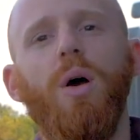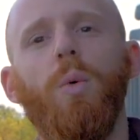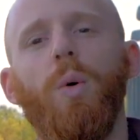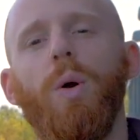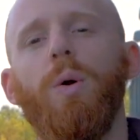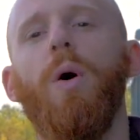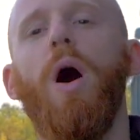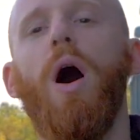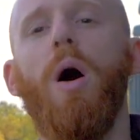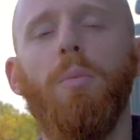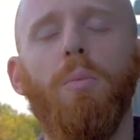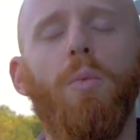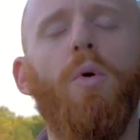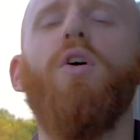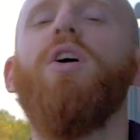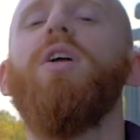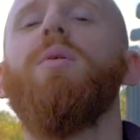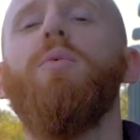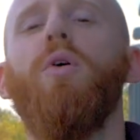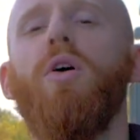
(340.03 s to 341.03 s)
we want
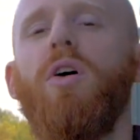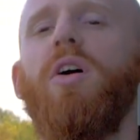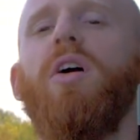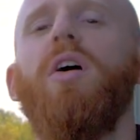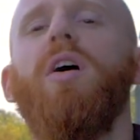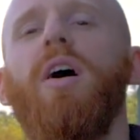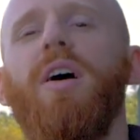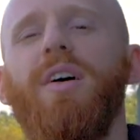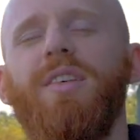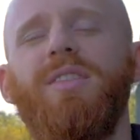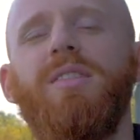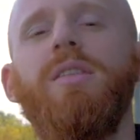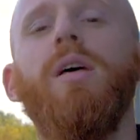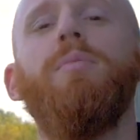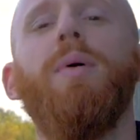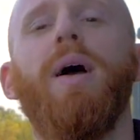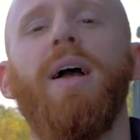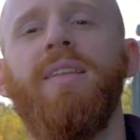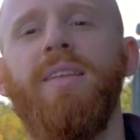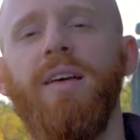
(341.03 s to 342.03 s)
more and more
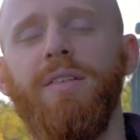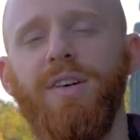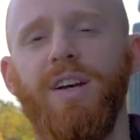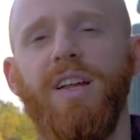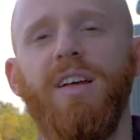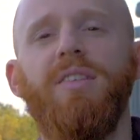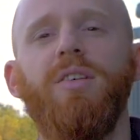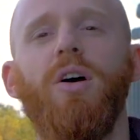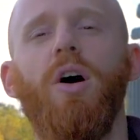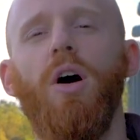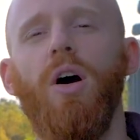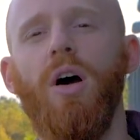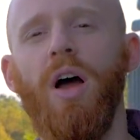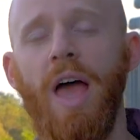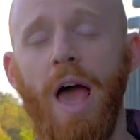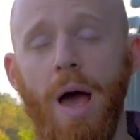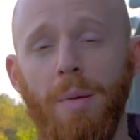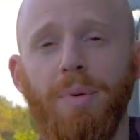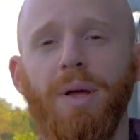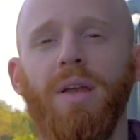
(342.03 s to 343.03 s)
Snip activity to
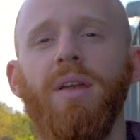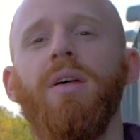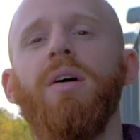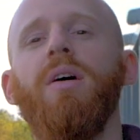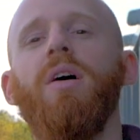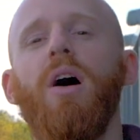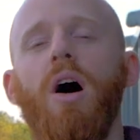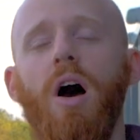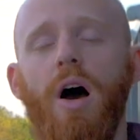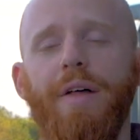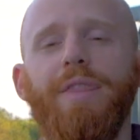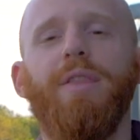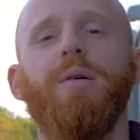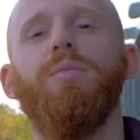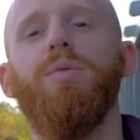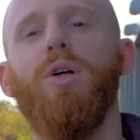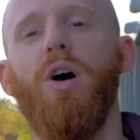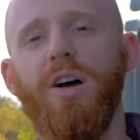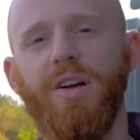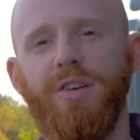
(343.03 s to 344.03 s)
happen on the
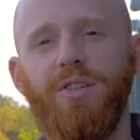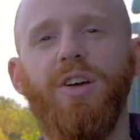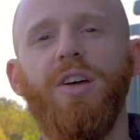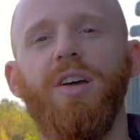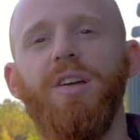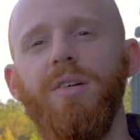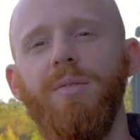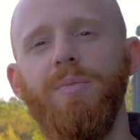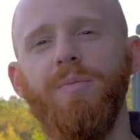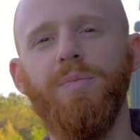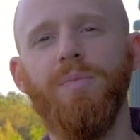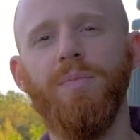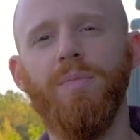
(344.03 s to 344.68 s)
blockchain,